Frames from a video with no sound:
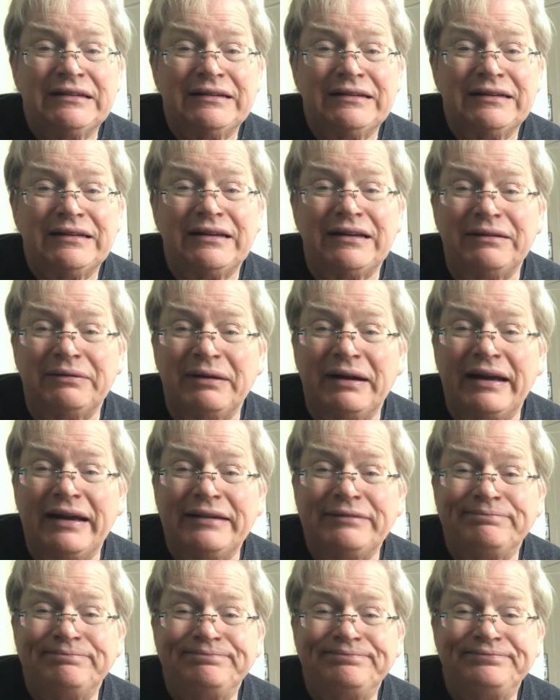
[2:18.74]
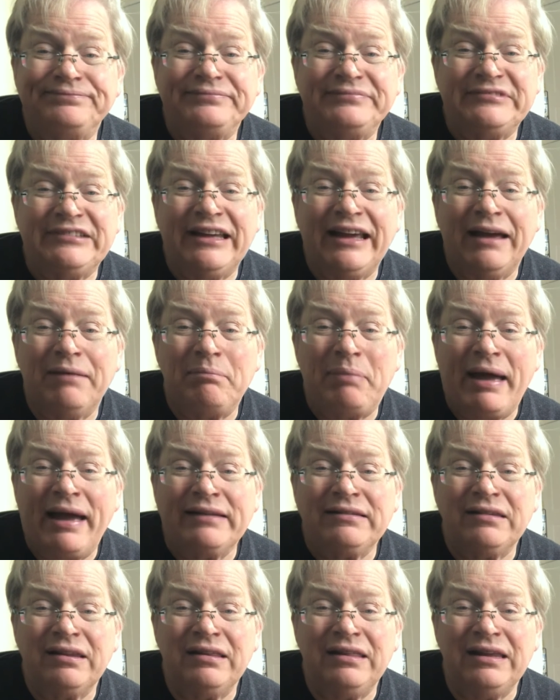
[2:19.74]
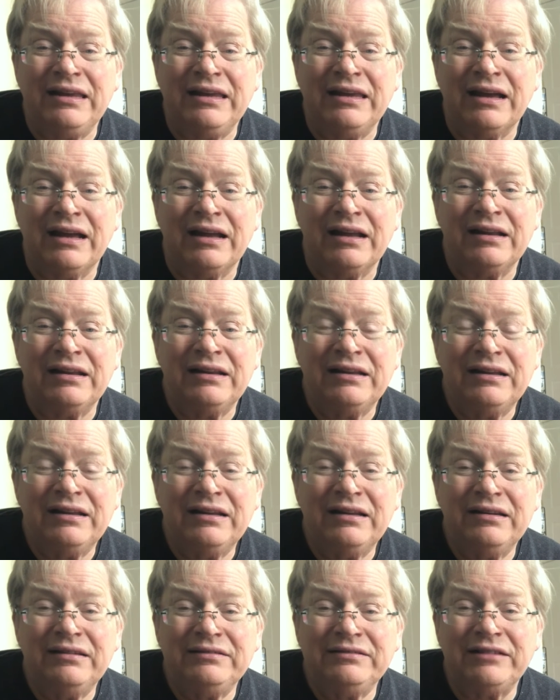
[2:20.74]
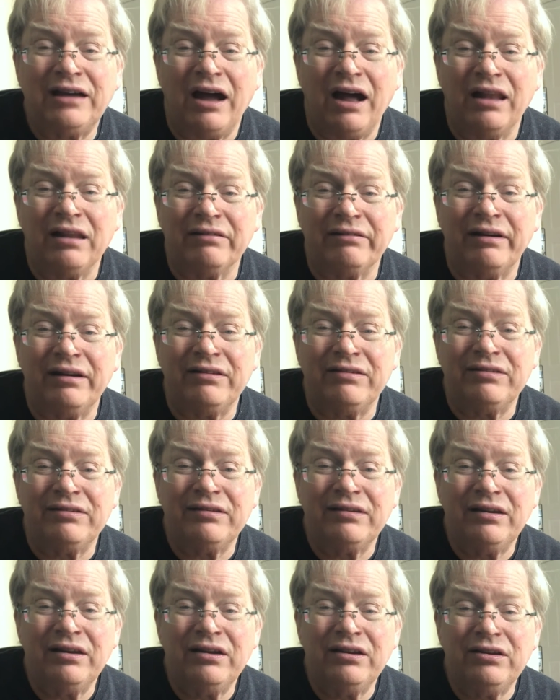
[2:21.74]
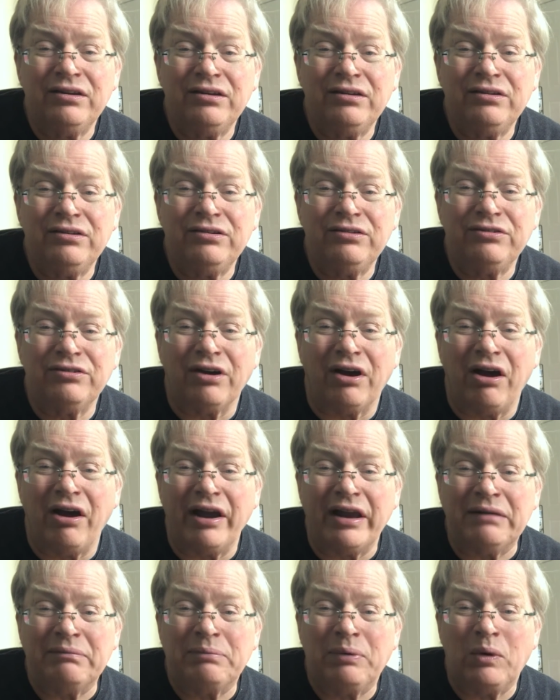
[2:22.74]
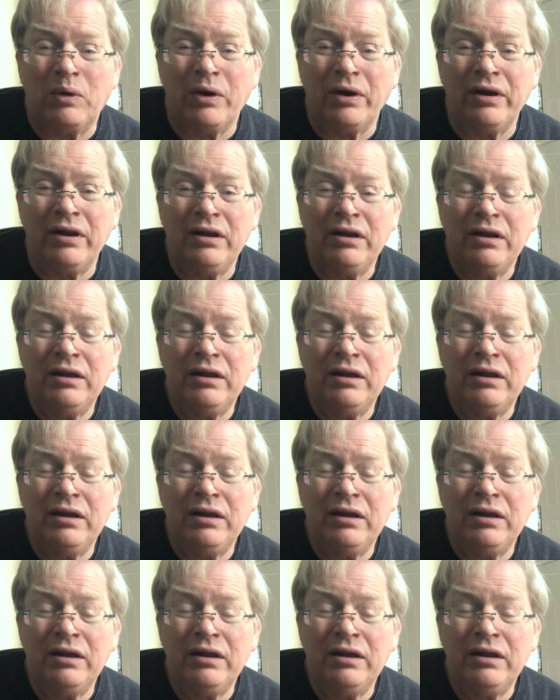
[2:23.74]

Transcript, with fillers: Anyway, yeah, back to the uh, tolerance drawing board.